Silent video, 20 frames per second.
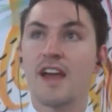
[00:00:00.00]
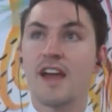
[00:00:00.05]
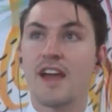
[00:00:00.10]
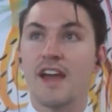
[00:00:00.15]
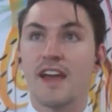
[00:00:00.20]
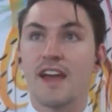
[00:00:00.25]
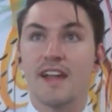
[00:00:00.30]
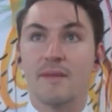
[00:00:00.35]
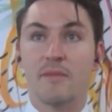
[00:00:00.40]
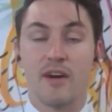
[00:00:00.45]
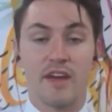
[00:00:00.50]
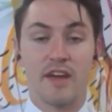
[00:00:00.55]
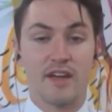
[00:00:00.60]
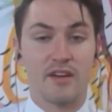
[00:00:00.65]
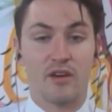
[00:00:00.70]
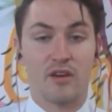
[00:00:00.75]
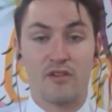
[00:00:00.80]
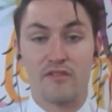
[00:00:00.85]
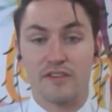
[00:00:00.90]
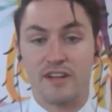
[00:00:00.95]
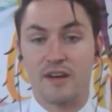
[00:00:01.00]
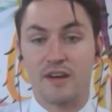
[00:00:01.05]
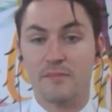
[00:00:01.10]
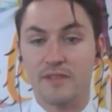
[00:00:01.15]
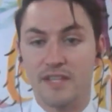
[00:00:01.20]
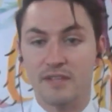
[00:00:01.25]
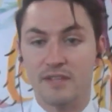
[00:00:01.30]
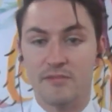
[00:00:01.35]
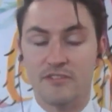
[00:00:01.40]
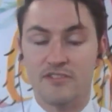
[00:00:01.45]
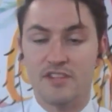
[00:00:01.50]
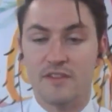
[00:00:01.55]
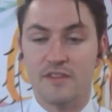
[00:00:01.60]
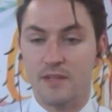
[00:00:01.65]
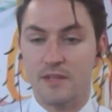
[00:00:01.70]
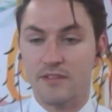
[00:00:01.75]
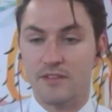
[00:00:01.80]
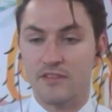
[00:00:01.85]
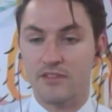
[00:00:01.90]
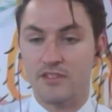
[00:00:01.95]
And I often come here with
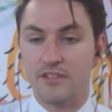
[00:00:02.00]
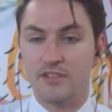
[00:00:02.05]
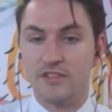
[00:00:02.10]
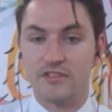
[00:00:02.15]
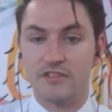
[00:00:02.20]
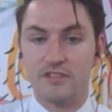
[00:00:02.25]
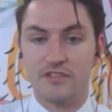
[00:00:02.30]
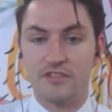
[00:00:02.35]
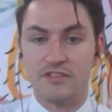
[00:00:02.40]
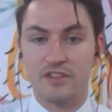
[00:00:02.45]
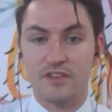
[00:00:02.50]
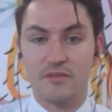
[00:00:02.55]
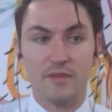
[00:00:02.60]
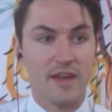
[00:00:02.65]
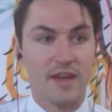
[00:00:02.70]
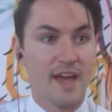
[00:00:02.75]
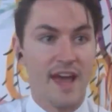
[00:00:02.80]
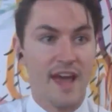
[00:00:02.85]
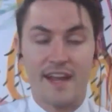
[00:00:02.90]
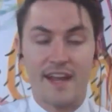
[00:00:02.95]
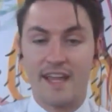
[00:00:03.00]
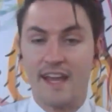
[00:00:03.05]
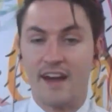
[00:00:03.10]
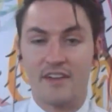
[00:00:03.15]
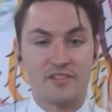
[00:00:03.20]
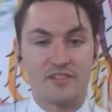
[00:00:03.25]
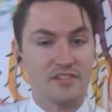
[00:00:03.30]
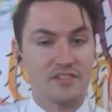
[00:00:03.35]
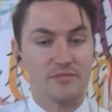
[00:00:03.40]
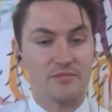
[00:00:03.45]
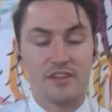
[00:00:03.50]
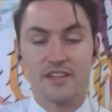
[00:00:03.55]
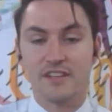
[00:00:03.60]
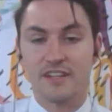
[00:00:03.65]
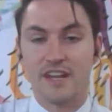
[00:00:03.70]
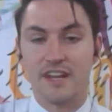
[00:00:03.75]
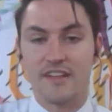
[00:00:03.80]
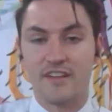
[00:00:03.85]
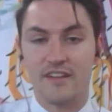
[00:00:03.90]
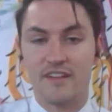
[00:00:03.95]
Japanese students just to hang out, do some study
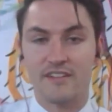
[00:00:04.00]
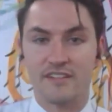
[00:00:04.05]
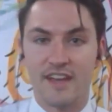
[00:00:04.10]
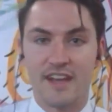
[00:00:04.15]
together.